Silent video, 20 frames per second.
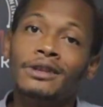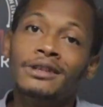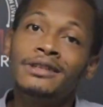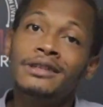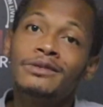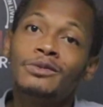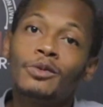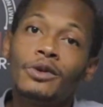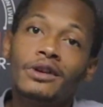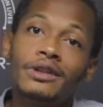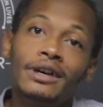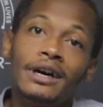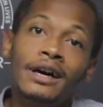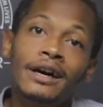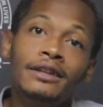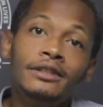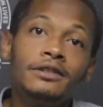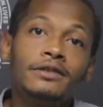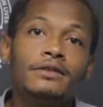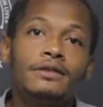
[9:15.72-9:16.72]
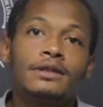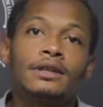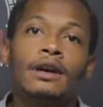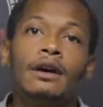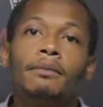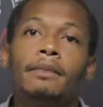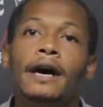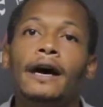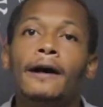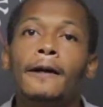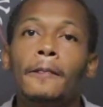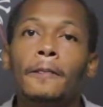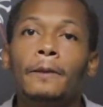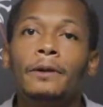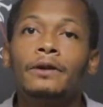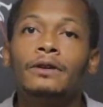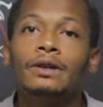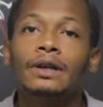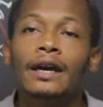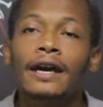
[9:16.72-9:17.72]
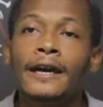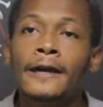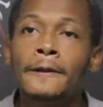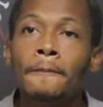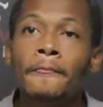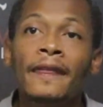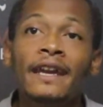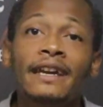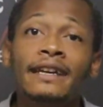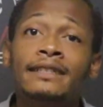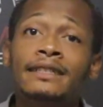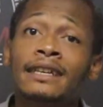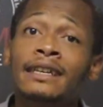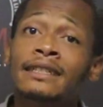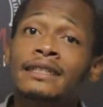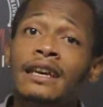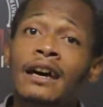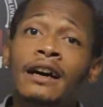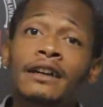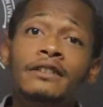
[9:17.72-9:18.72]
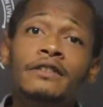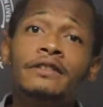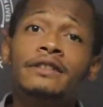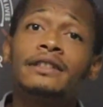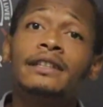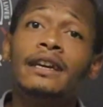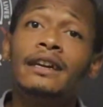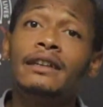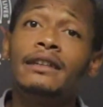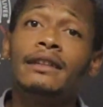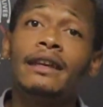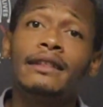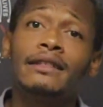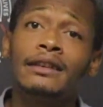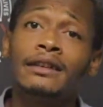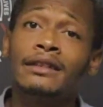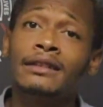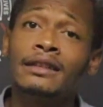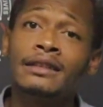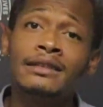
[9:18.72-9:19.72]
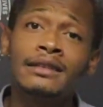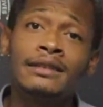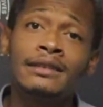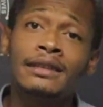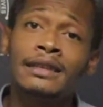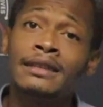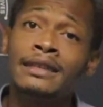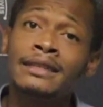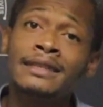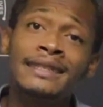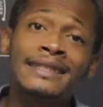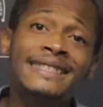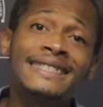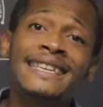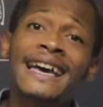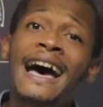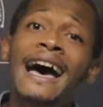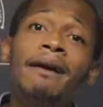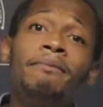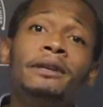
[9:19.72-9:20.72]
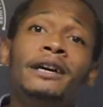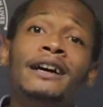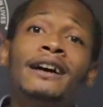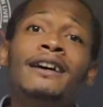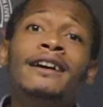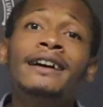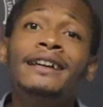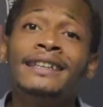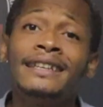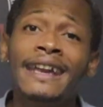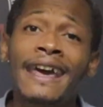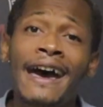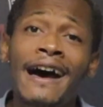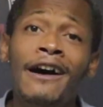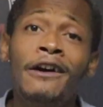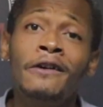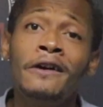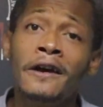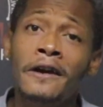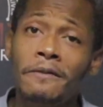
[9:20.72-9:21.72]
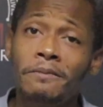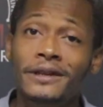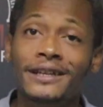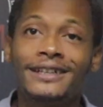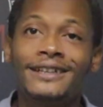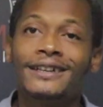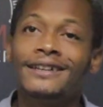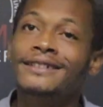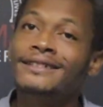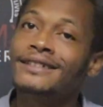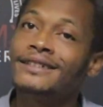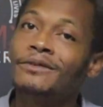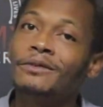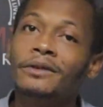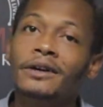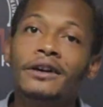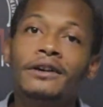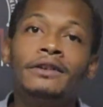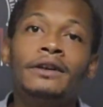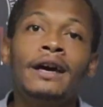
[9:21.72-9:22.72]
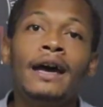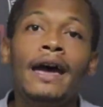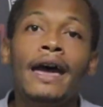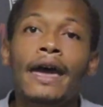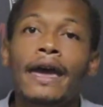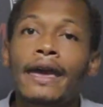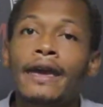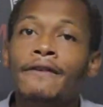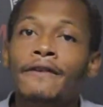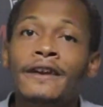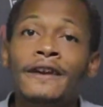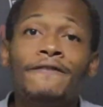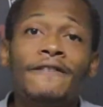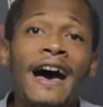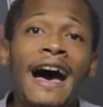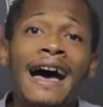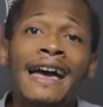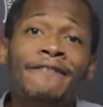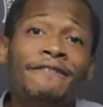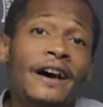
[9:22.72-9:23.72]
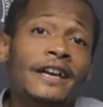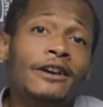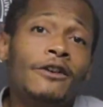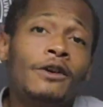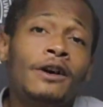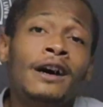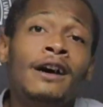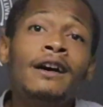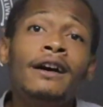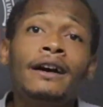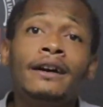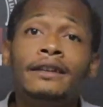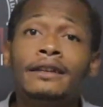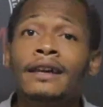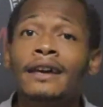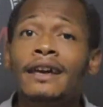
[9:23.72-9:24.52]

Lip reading: is where the hunters come out, right? It's understanding that this is time to hunt now, because, well, if I don't hunt,